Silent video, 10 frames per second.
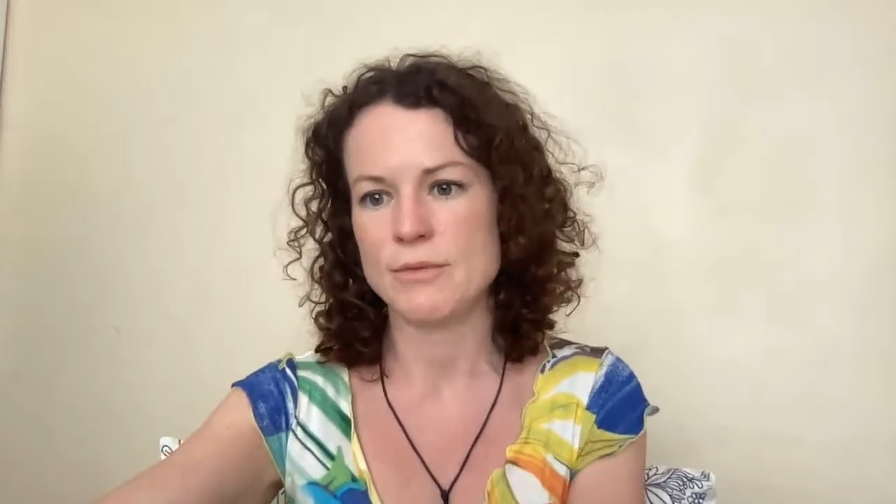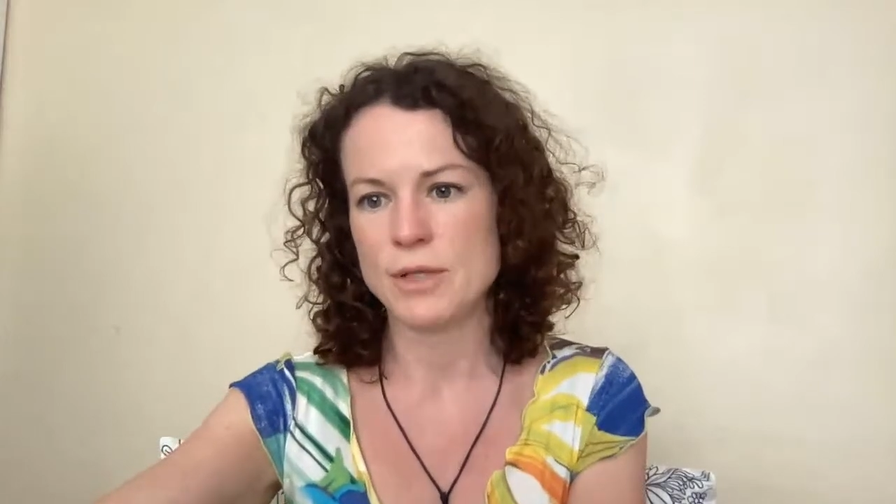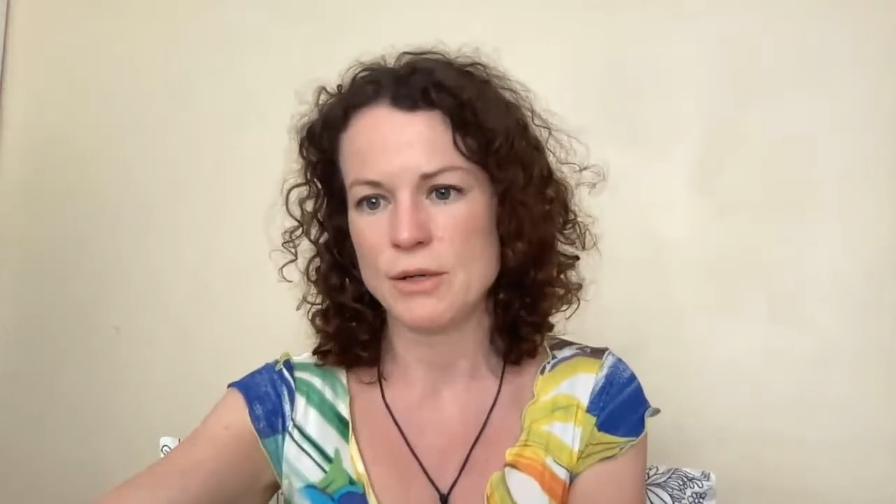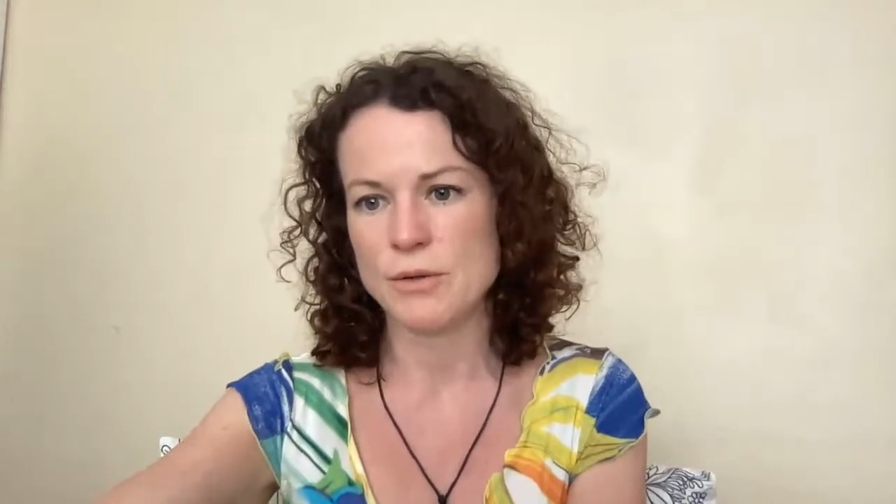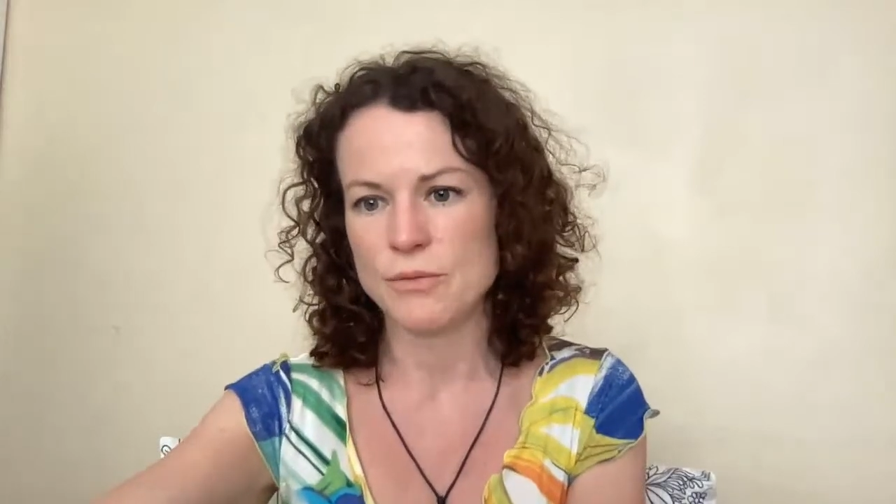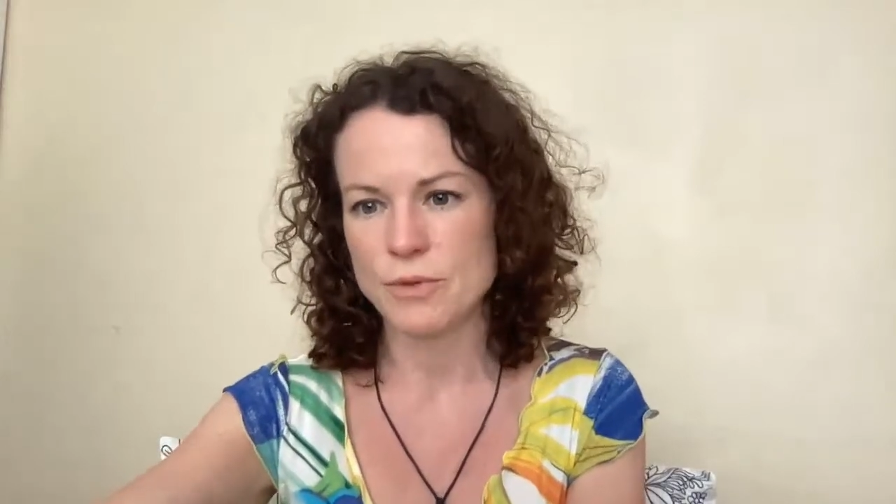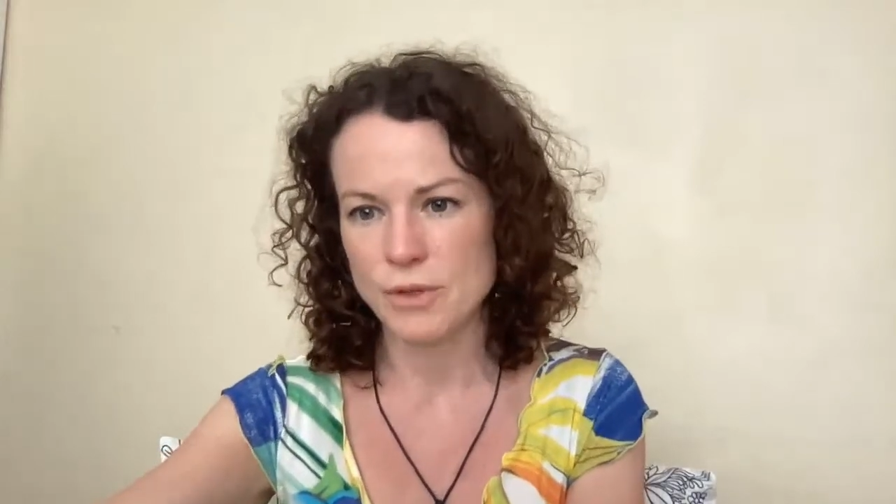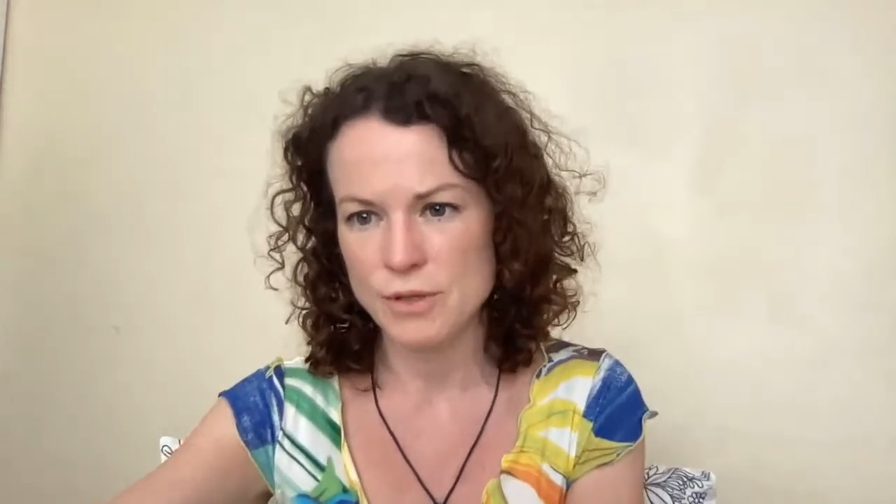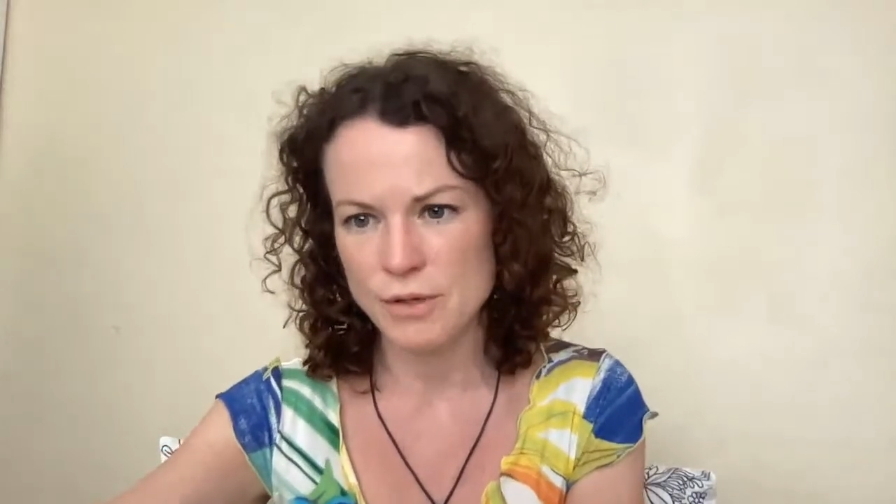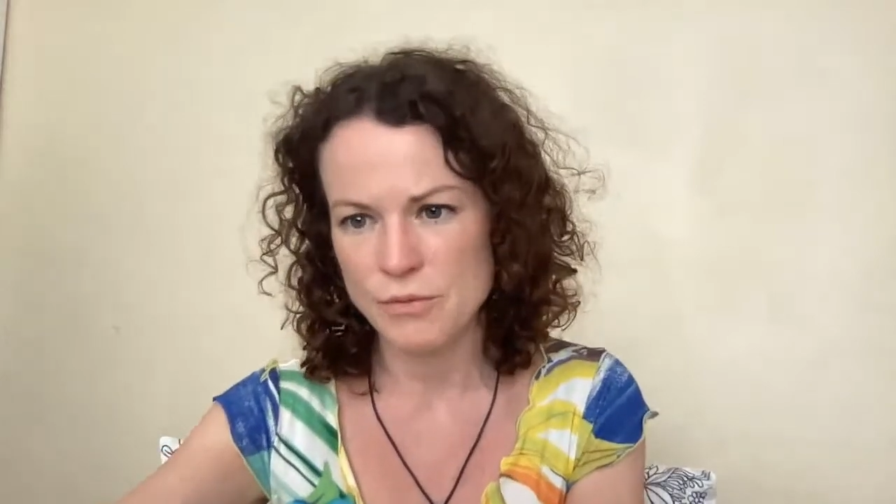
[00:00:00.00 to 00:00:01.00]
even though you've
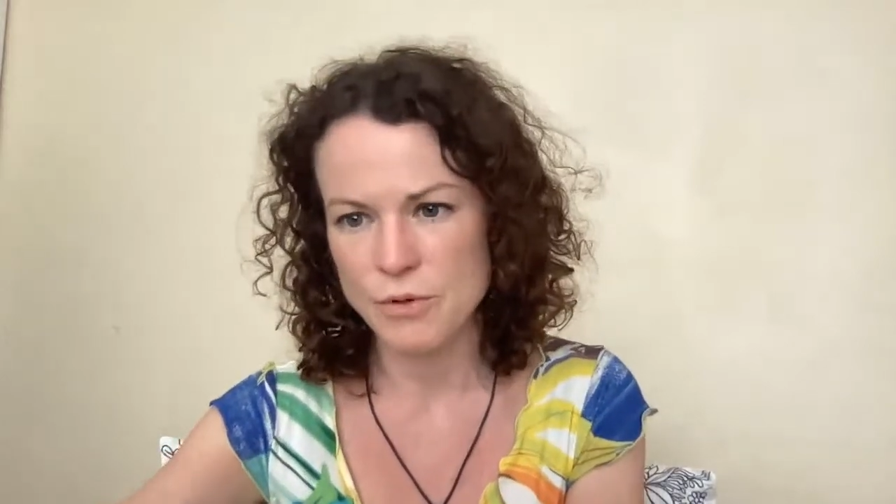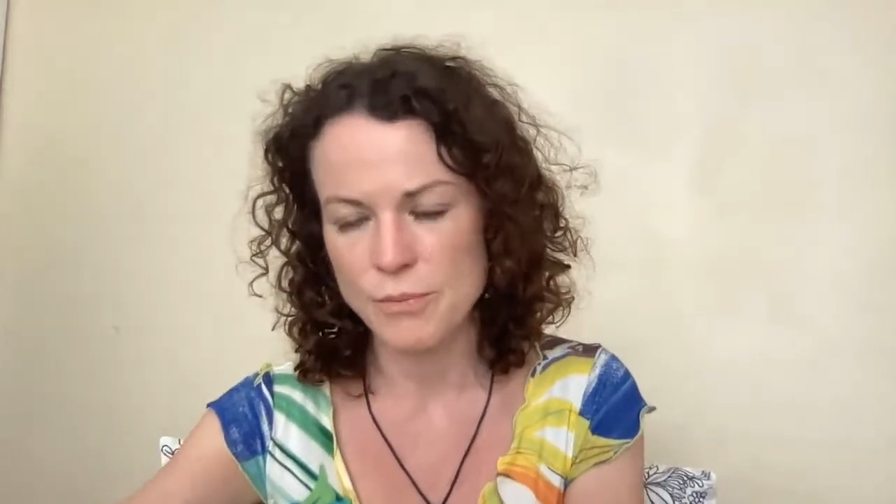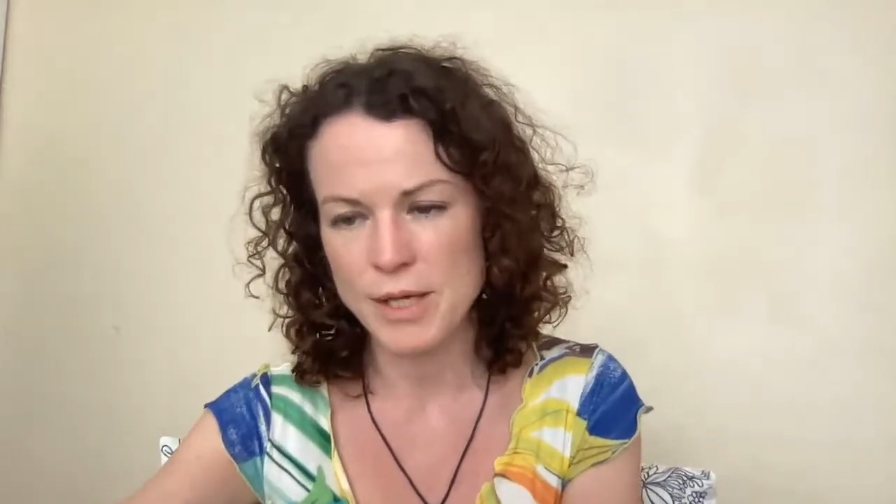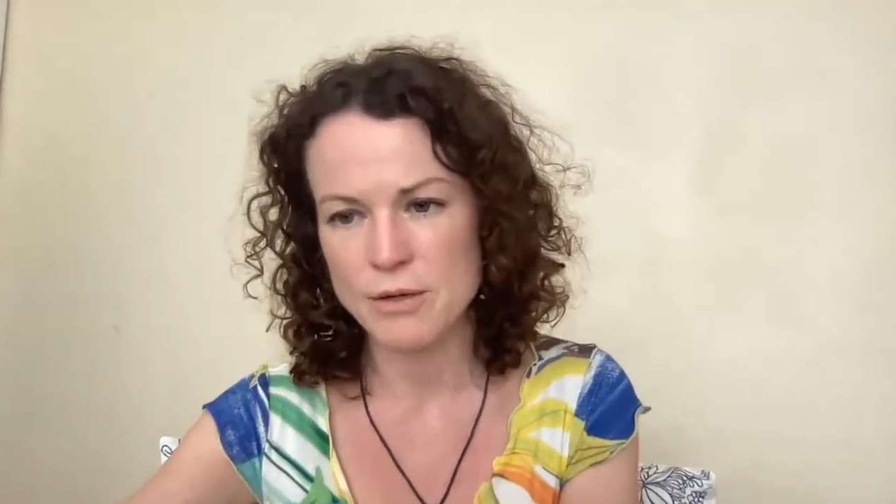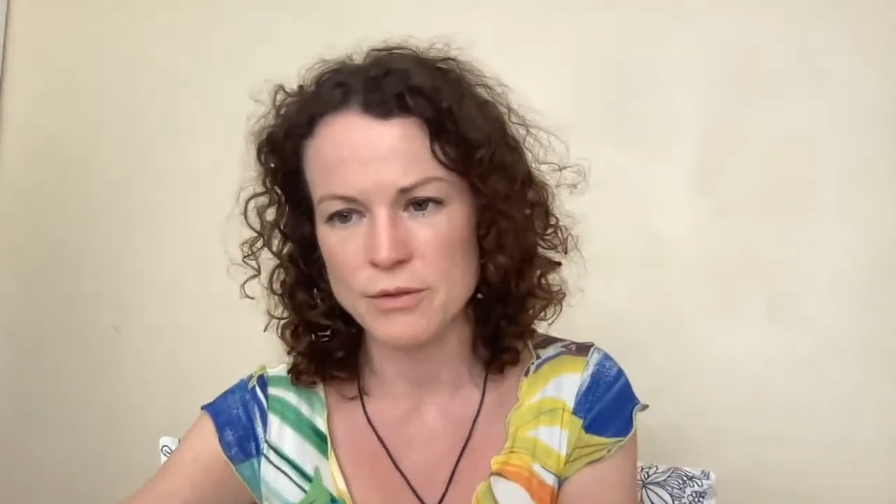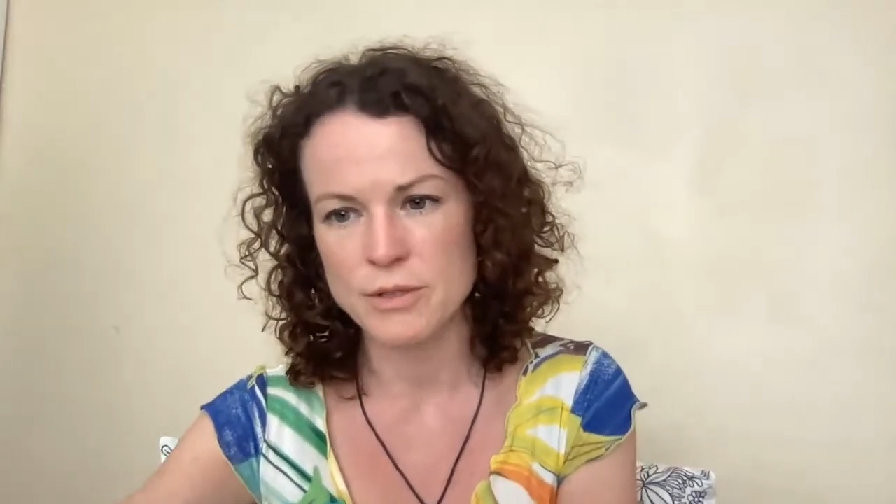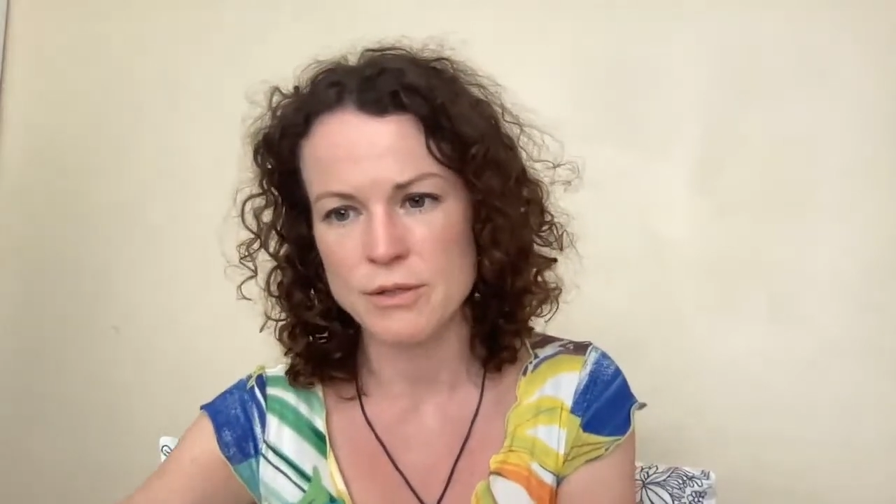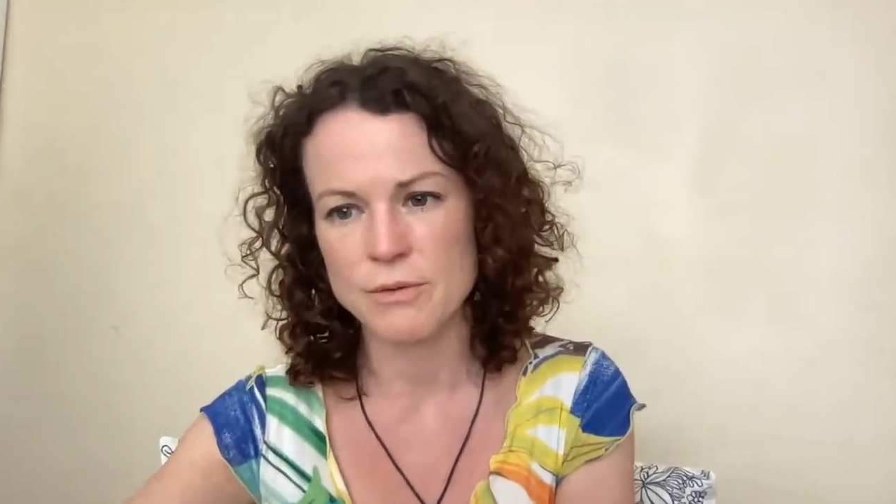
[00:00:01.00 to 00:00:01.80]
got PCOS,